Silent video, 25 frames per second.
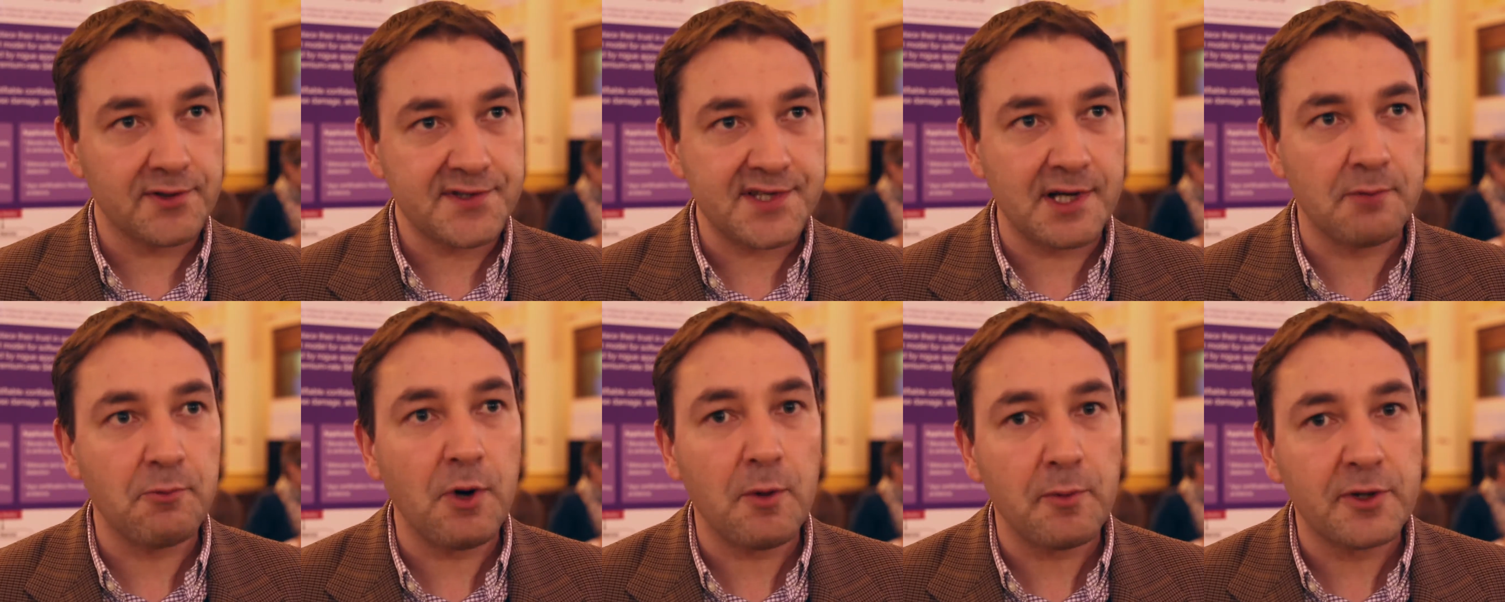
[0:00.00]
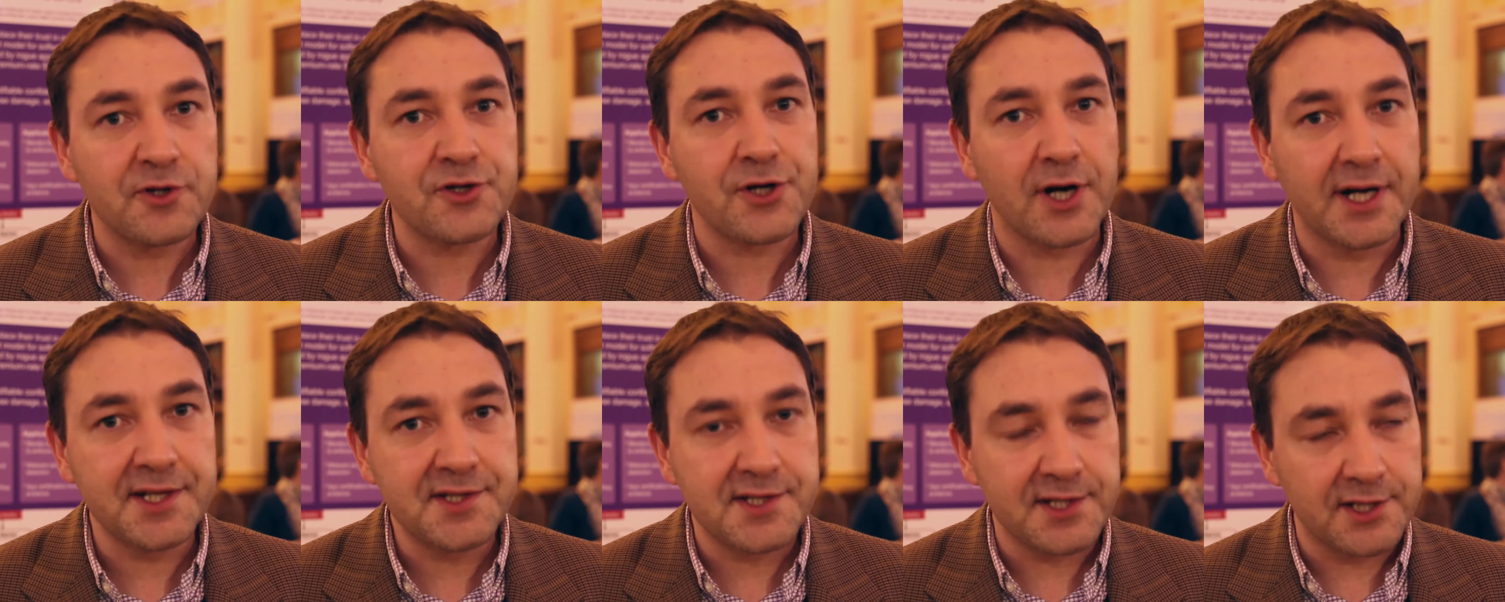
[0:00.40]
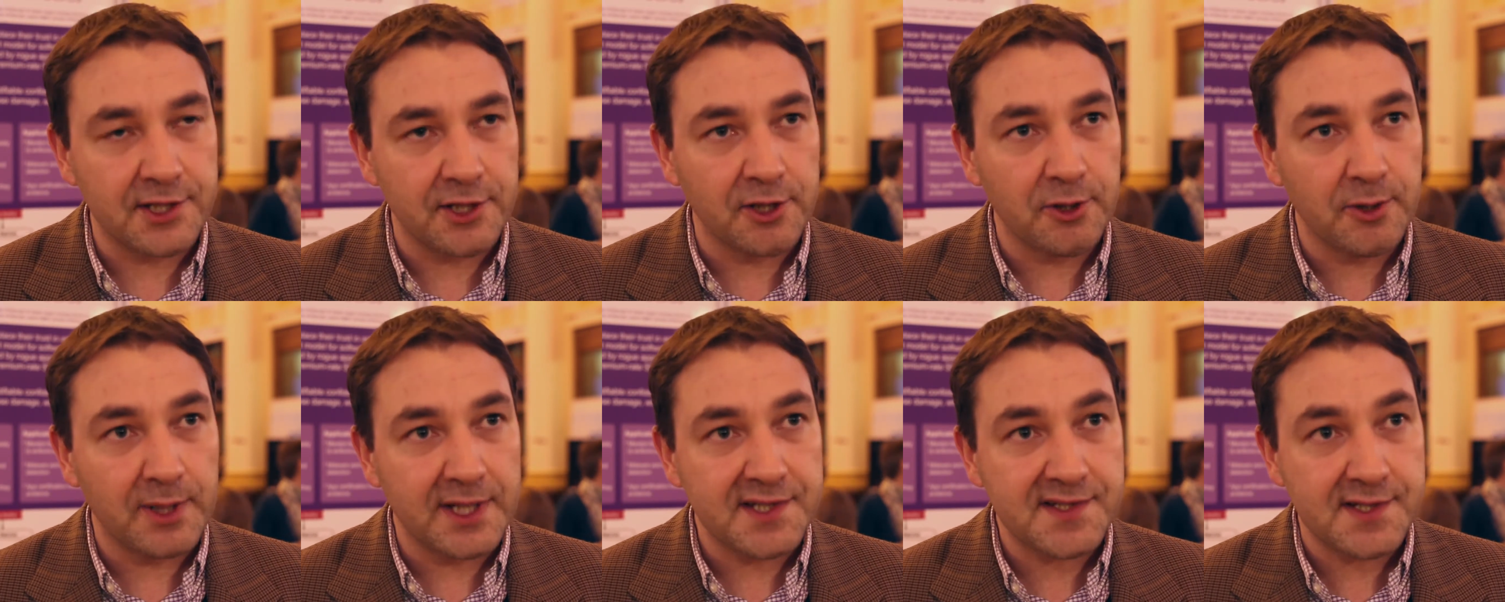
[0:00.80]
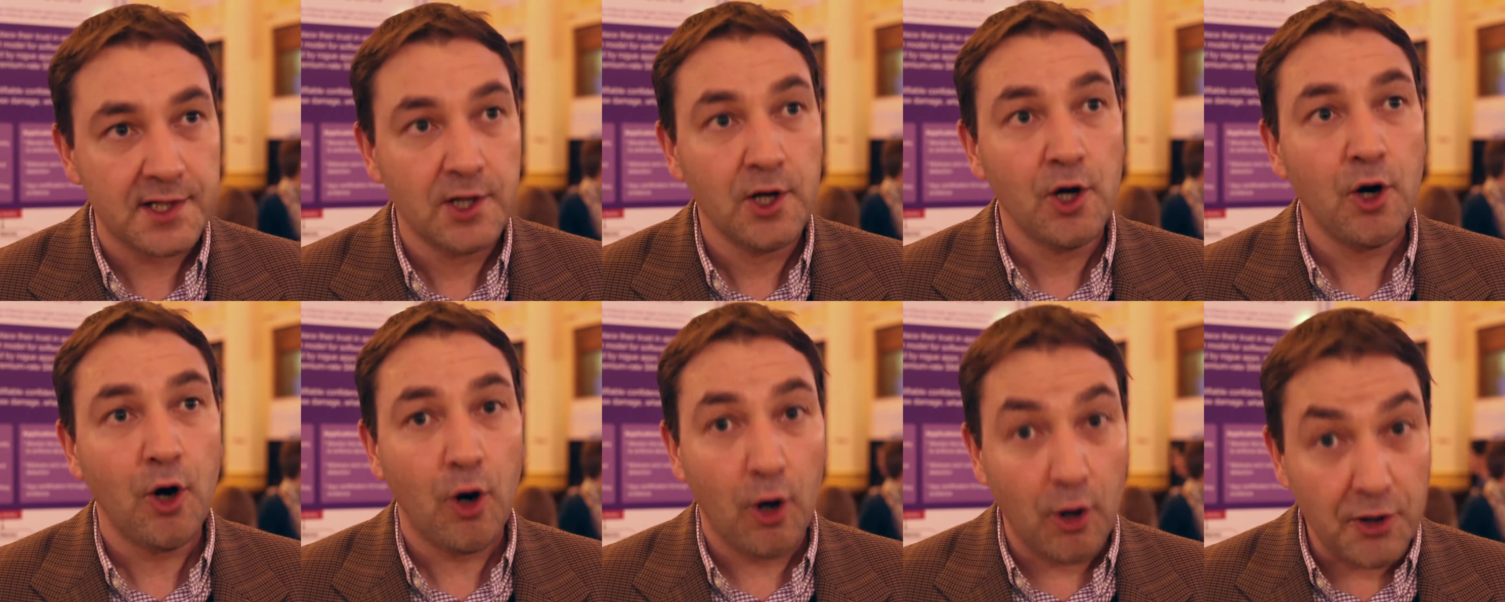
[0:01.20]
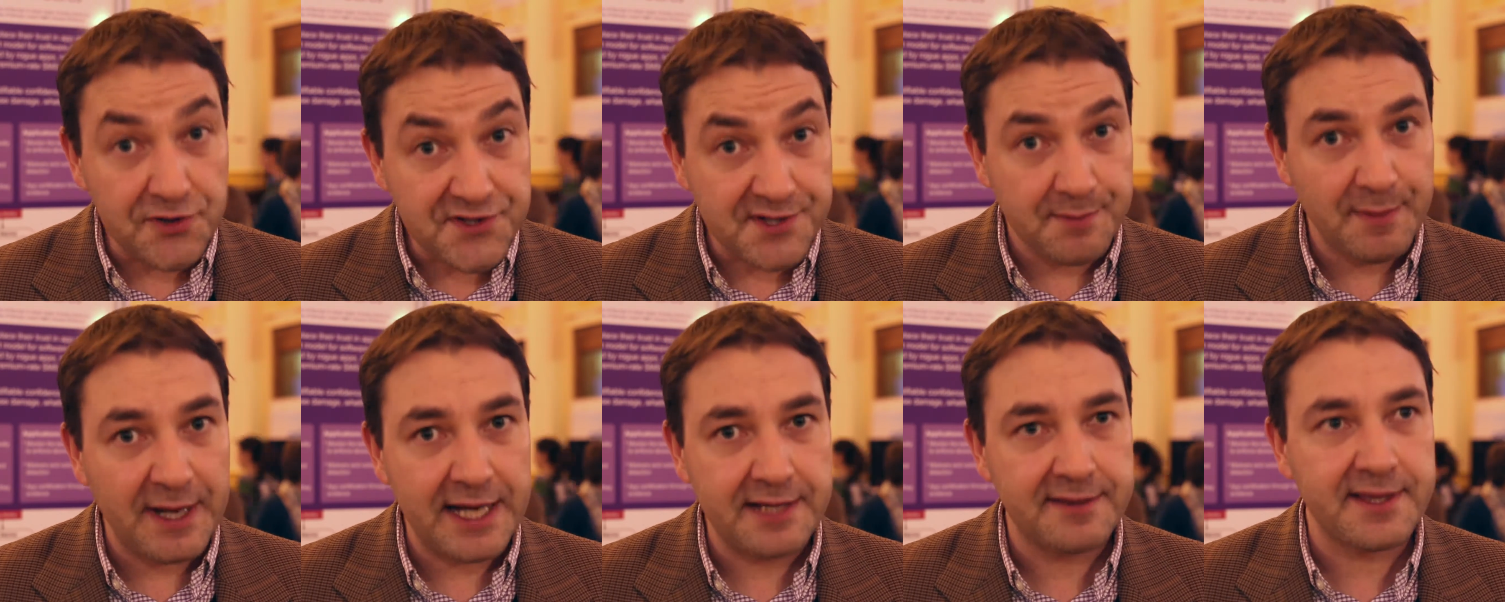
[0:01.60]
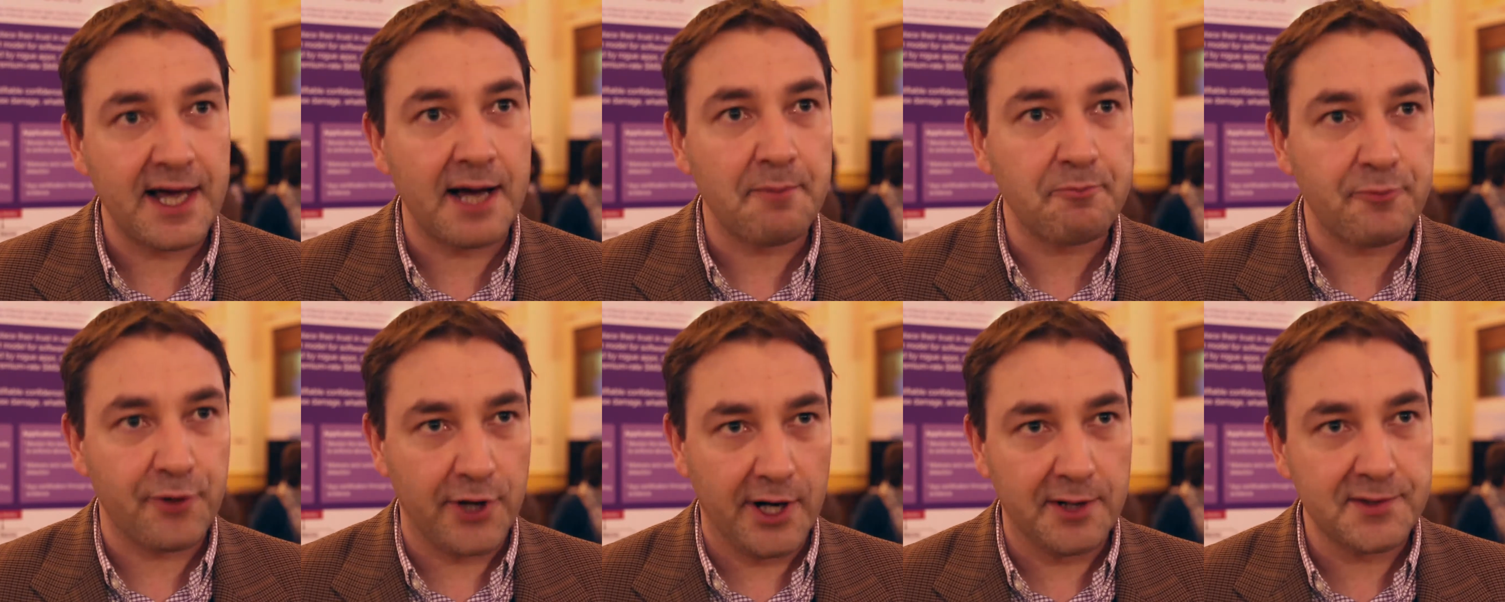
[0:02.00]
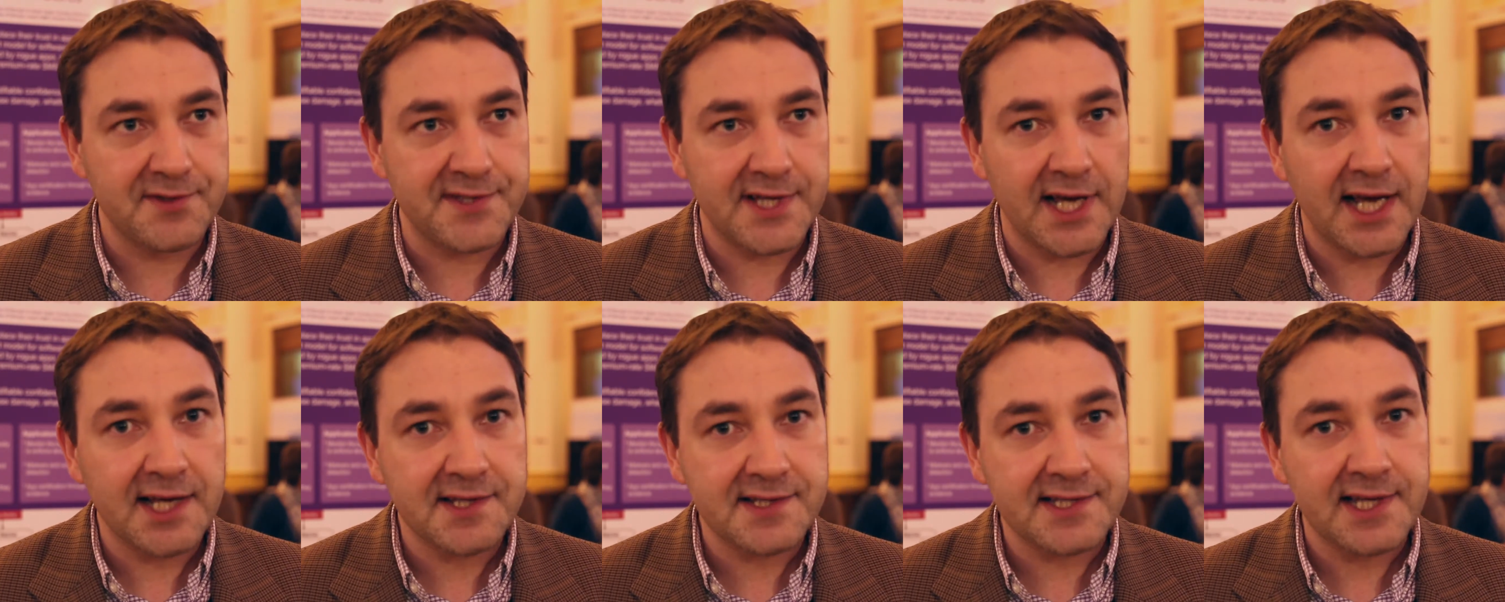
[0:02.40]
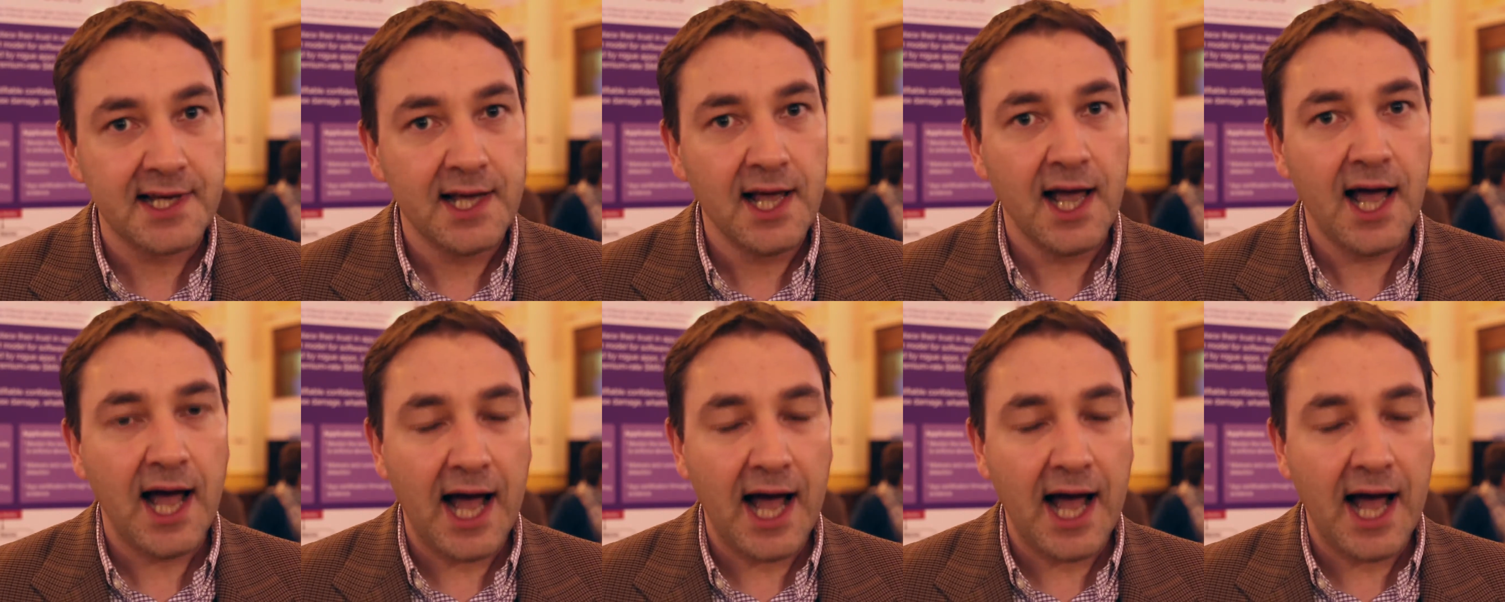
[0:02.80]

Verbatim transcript: So what we're trying to do is automate that process